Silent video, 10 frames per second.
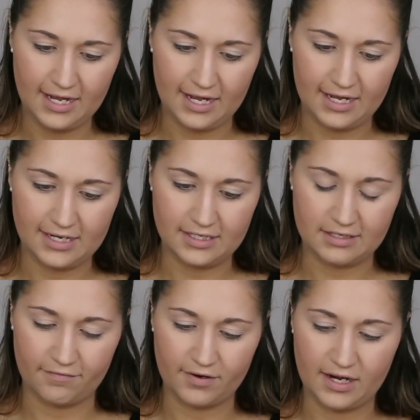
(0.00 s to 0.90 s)
a
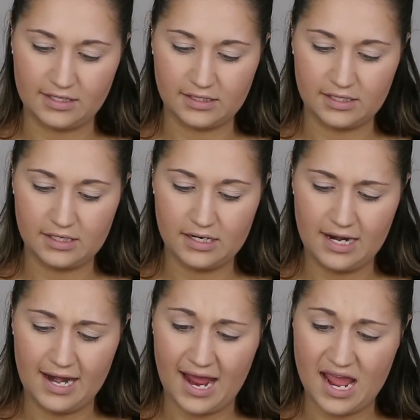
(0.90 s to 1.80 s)
different
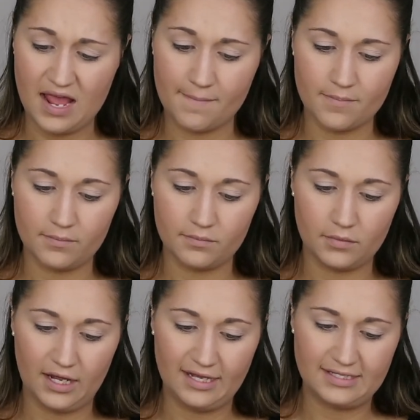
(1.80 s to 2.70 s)
name.
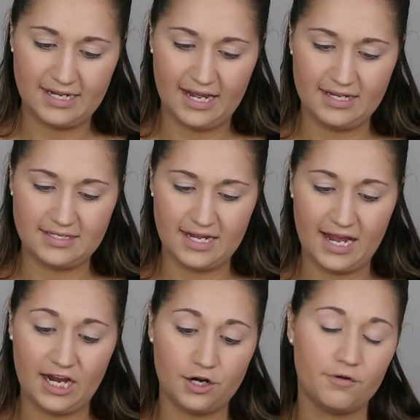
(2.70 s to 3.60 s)
It says
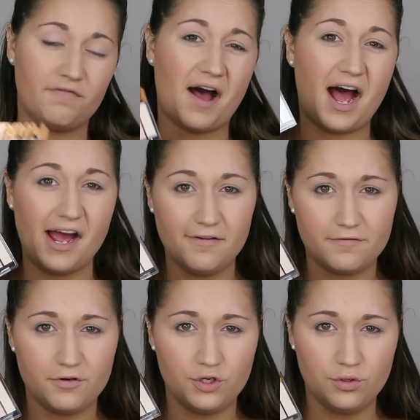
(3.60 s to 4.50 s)

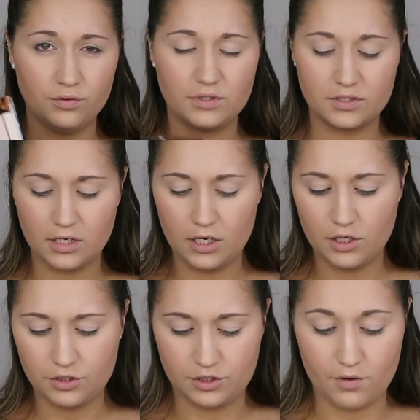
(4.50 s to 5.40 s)
805 Nudes,
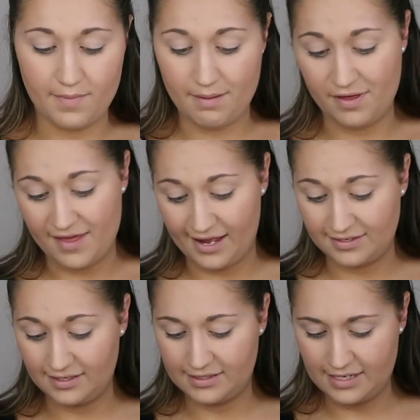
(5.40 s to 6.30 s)
so maybe
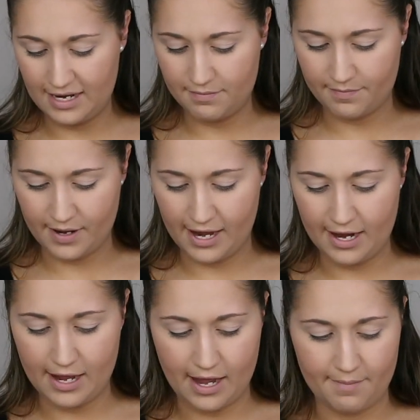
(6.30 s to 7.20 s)
that's its name,
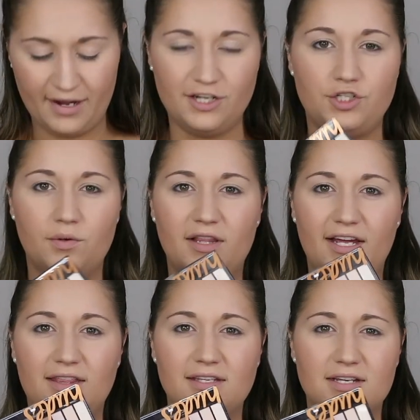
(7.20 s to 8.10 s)
but I do
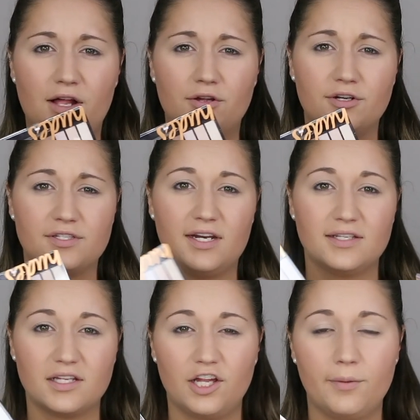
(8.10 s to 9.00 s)
like these colors, and
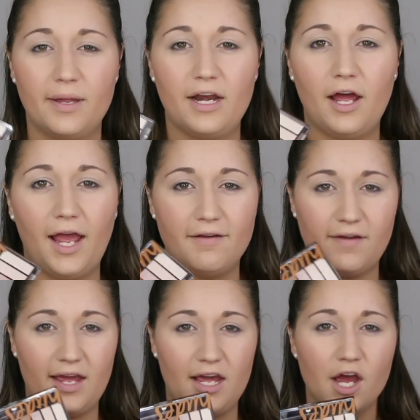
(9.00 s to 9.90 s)
it's a little bit of
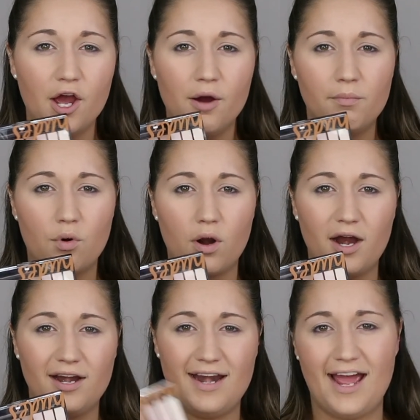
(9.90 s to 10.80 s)
a
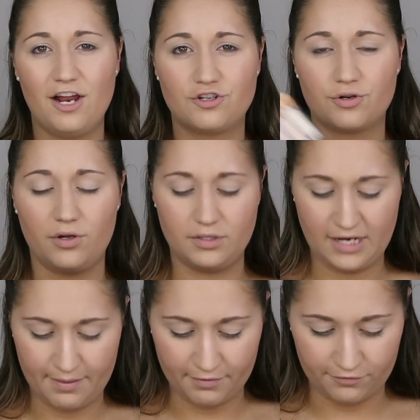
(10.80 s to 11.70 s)
more natural
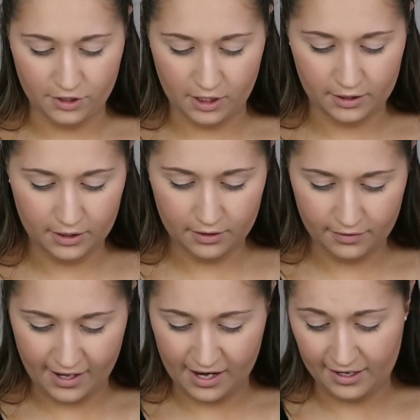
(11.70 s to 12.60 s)
type of look
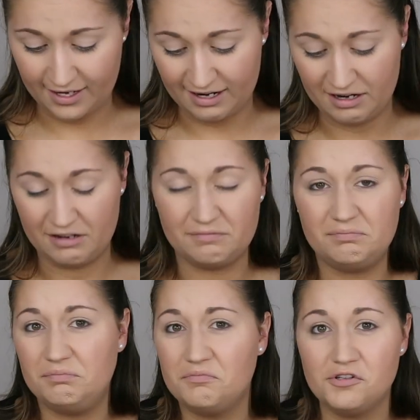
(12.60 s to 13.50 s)
that I kind of
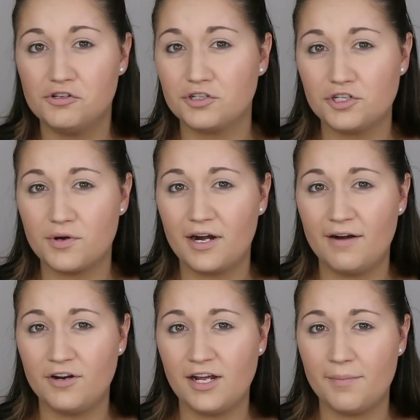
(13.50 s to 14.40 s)
usually do on an
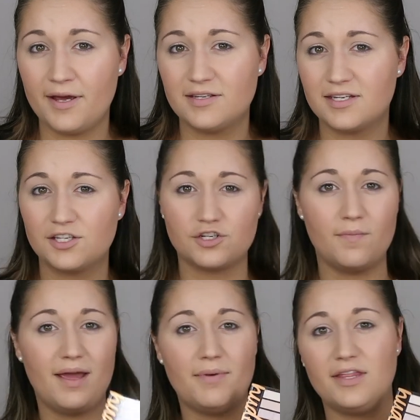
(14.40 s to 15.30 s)
everyday basis, so
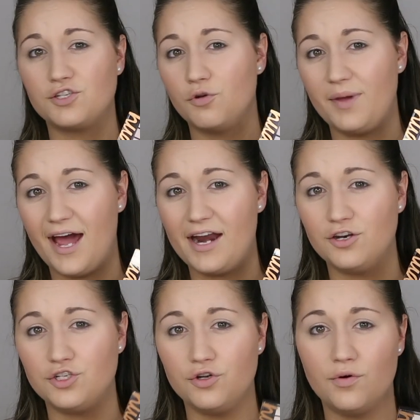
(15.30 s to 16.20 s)
maybe this will be
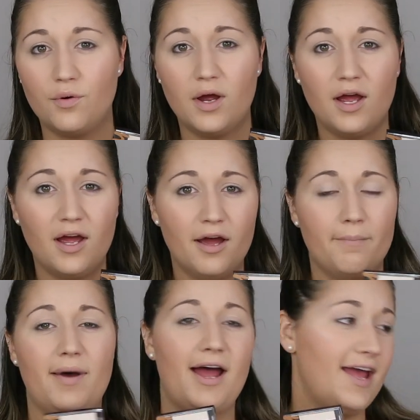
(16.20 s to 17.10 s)
added to
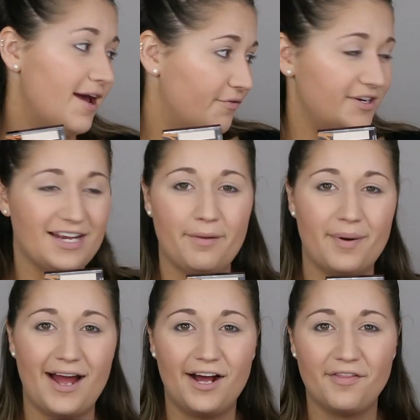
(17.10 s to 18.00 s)
my everyday
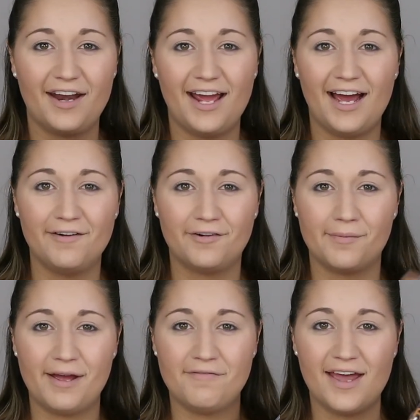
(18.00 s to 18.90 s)
pile that I have
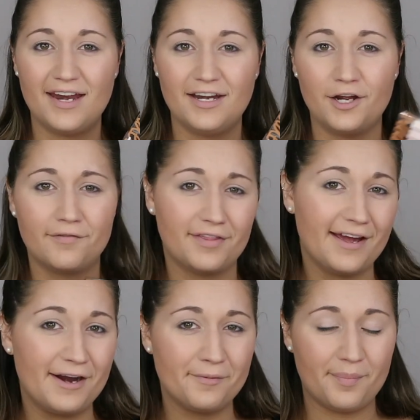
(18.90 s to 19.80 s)
on my vanity over
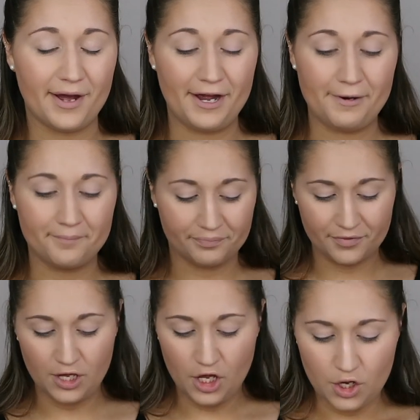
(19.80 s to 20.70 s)
there, but
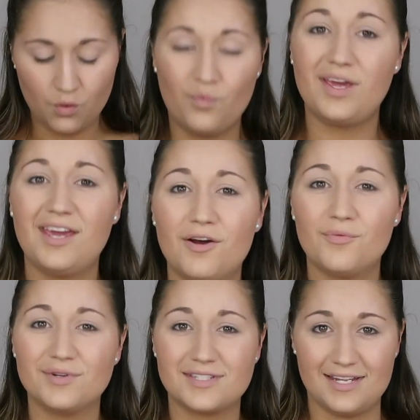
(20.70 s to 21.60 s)
we
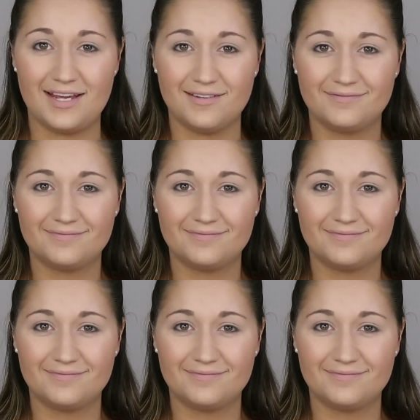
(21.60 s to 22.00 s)
will see.